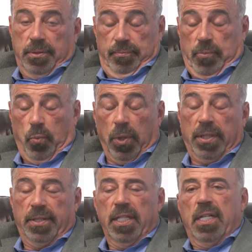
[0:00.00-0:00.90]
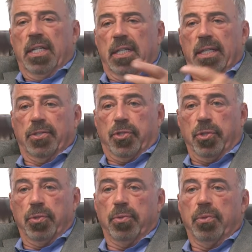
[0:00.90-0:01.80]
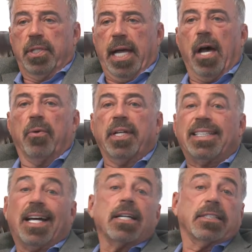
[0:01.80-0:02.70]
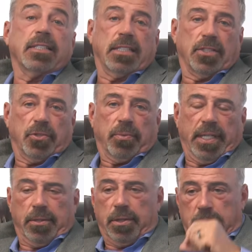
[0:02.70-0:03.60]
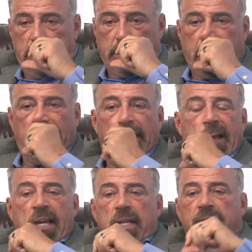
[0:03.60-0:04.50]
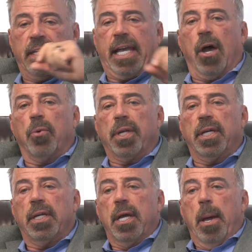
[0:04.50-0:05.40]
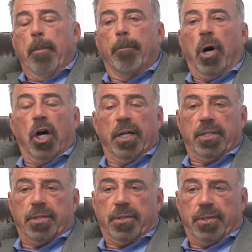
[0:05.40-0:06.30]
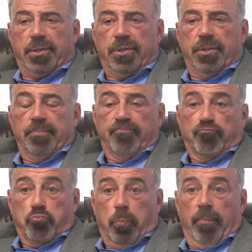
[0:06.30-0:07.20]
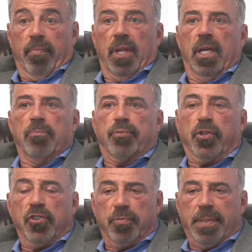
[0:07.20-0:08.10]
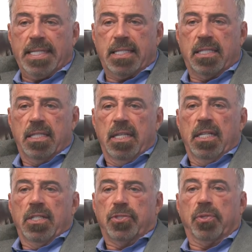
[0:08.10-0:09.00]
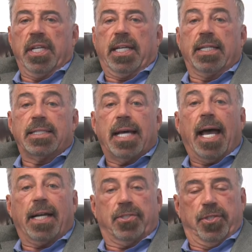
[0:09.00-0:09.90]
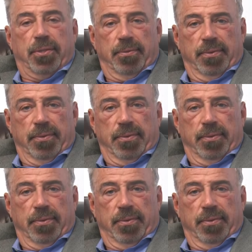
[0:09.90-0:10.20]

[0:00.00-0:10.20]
1, and 2, county tax assessor records, is that the county monitors improvements so they can tax you.